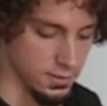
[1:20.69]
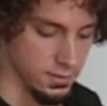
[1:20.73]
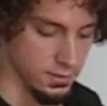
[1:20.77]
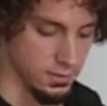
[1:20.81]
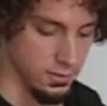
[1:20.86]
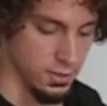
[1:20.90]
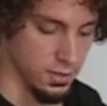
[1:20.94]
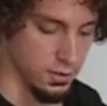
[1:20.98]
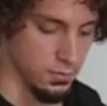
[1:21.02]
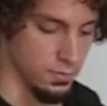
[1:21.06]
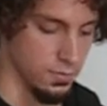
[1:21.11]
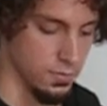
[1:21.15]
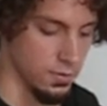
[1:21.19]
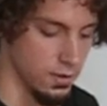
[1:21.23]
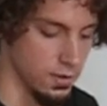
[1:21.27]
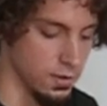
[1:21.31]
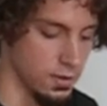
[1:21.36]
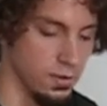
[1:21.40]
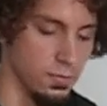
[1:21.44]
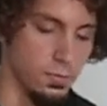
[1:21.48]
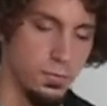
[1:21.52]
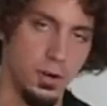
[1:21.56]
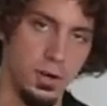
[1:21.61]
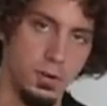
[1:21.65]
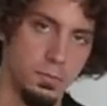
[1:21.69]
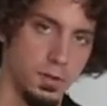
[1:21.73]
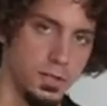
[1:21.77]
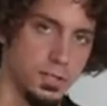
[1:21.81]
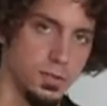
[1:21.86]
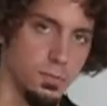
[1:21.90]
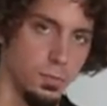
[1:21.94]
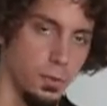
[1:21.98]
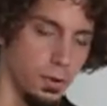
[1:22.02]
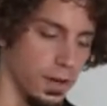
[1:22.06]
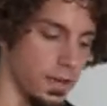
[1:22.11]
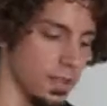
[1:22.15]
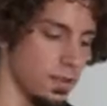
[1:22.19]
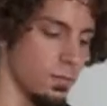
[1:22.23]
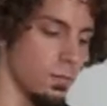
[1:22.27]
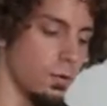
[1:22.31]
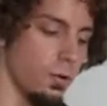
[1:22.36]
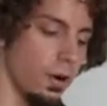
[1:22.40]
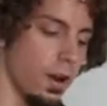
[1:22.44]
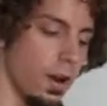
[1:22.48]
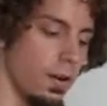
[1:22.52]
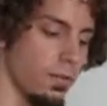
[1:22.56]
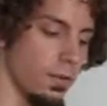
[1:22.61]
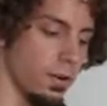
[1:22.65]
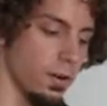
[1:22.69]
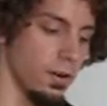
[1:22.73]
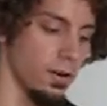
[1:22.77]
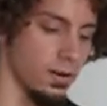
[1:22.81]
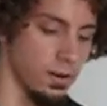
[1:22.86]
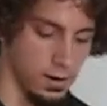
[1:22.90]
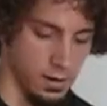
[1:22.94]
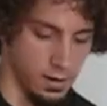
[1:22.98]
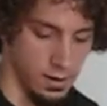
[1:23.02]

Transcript: You could pretty much play them wherever.